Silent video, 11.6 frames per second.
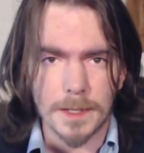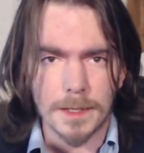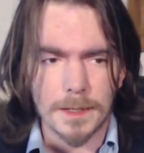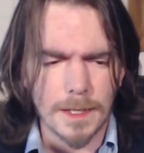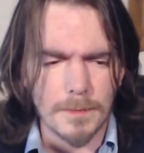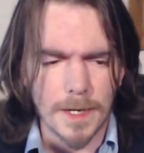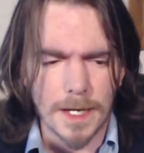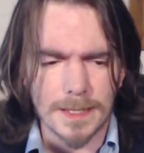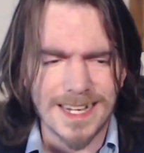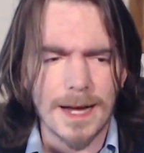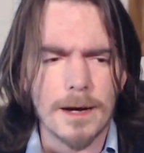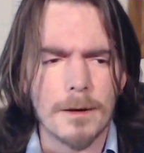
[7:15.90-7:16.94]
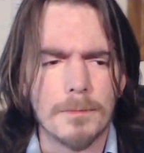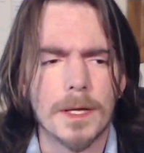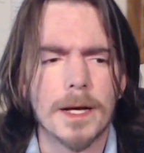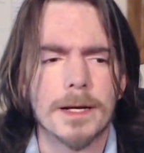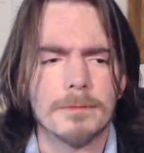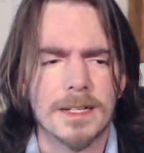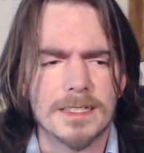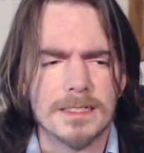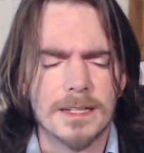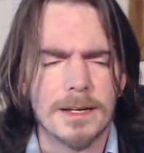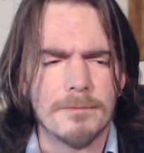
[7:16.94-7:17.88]
and that my entire plight, my
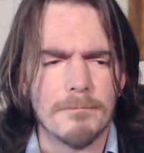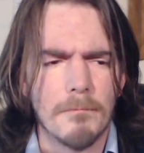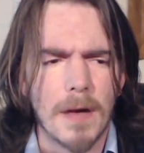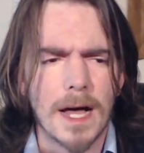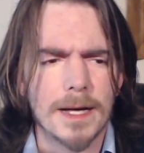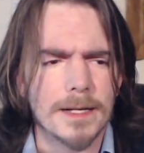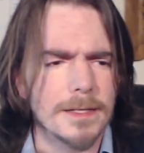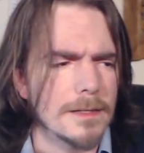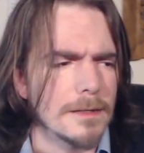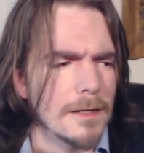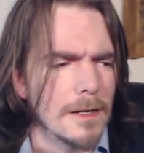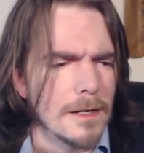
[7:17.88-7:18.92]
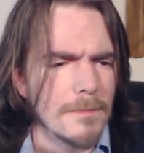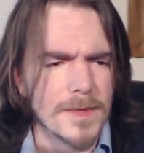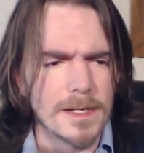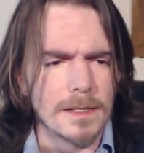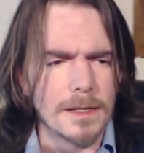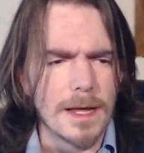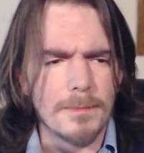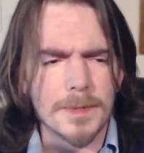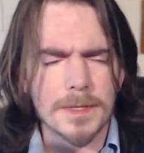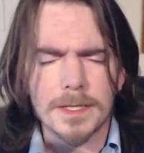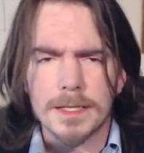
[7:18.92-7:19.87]
state of mind, the
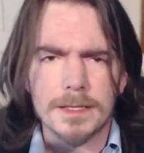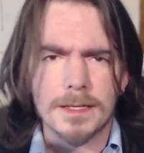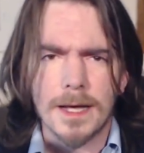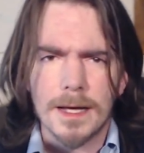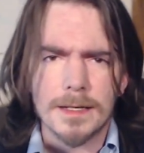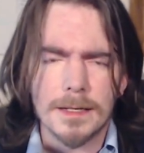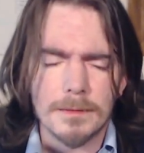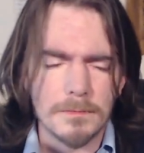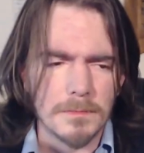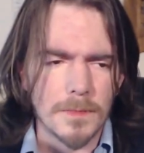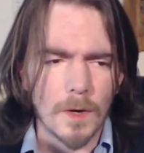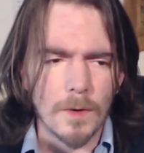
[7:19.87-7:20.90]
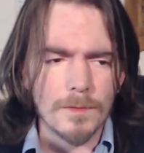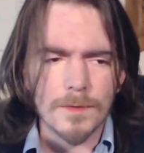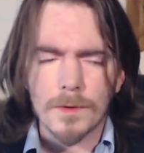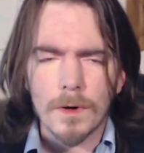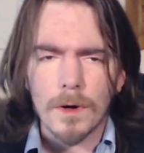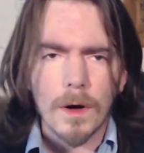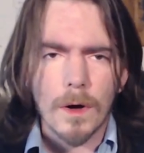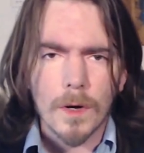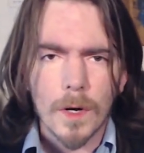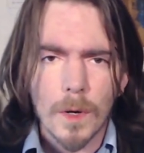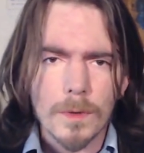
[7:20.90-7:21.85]
dilapidated
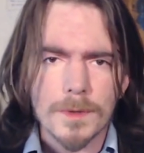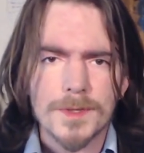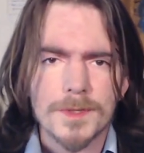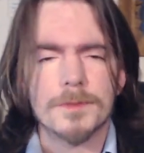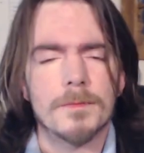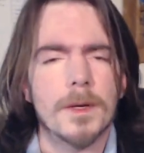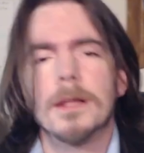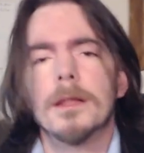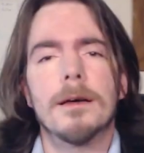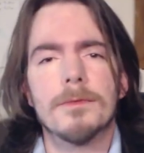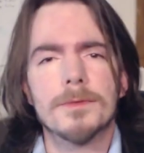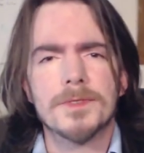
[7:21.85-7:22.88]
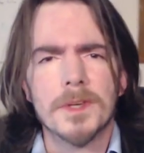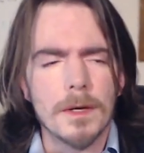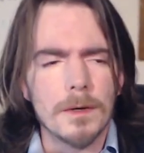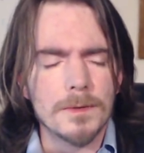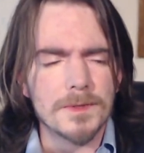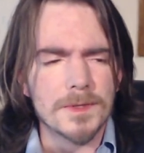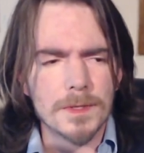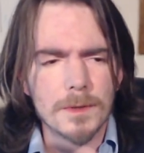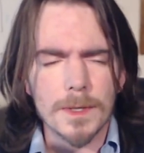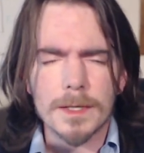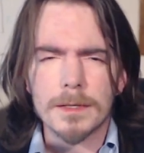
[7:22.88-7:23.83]
overall course of my life was
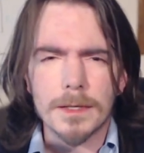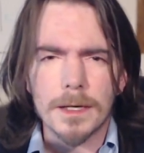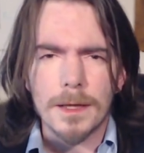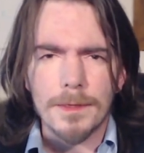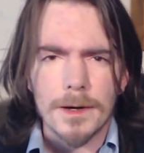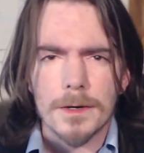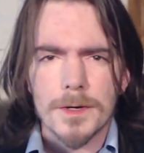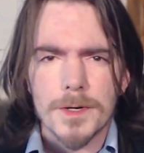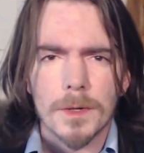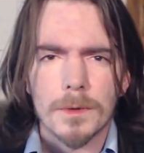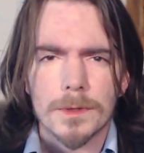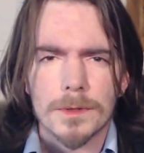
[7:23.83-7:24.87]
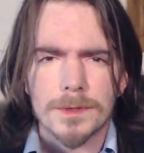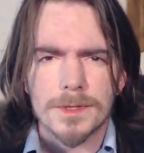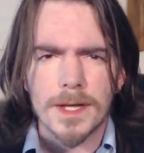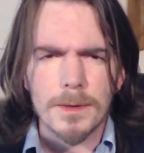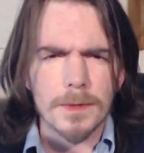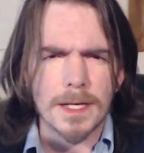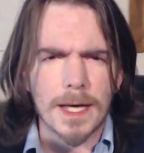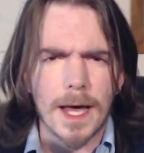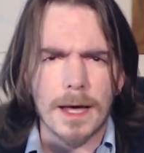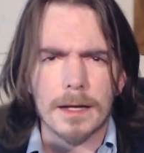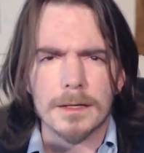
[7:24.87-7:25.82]
squarely on their shoulders. They were the
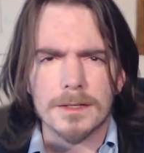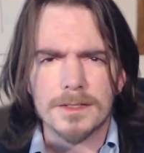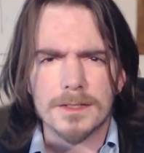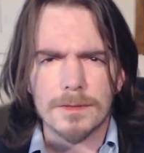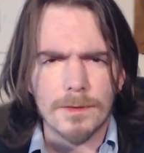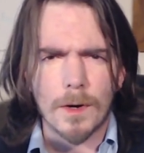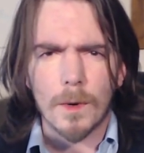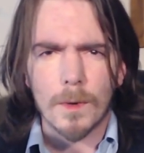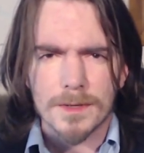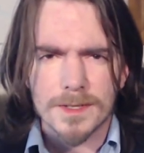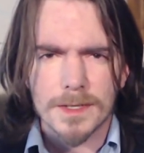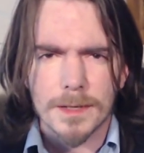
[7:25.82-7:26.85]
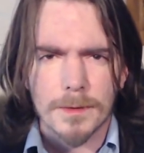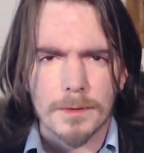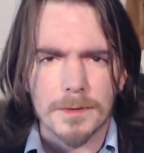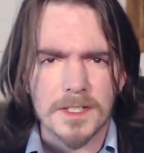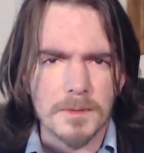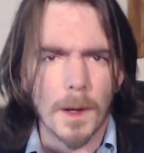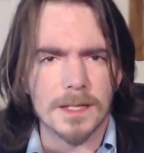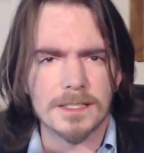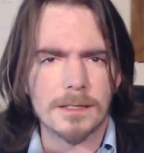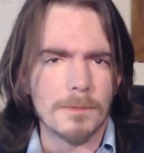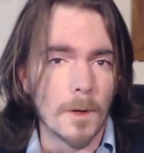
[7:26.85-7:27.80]
catalysts. Of course they were
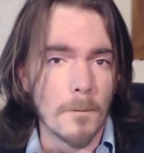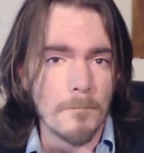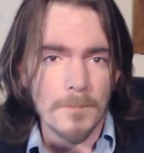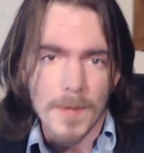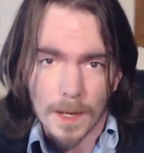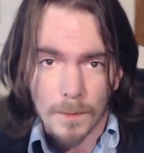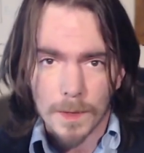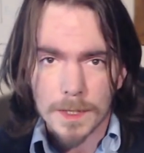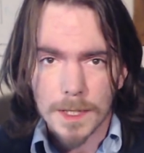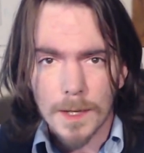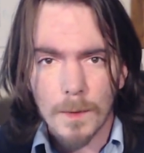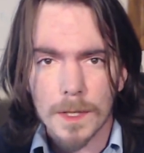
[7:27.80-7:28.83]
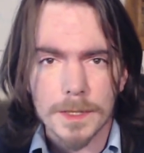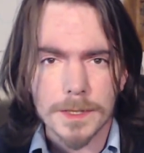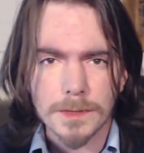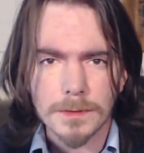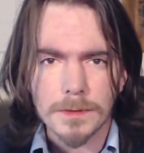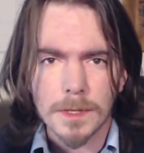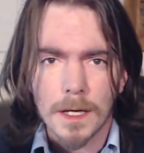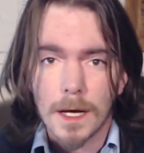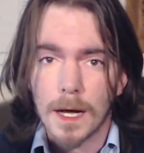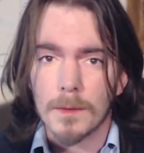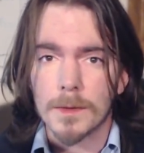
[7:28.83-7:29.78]
responsible. And what did I want to do?
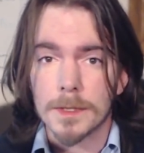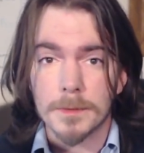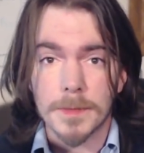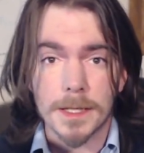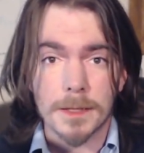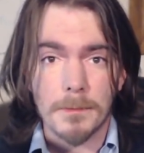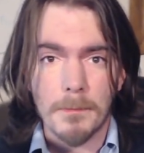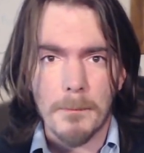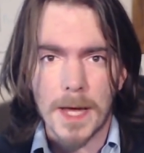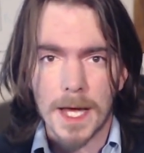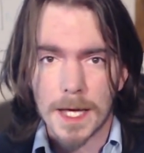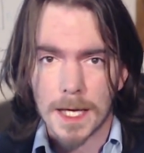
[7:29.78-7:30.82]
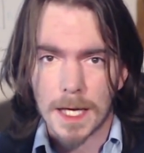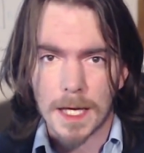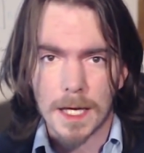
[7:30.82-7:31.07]
I wanted to make them pay.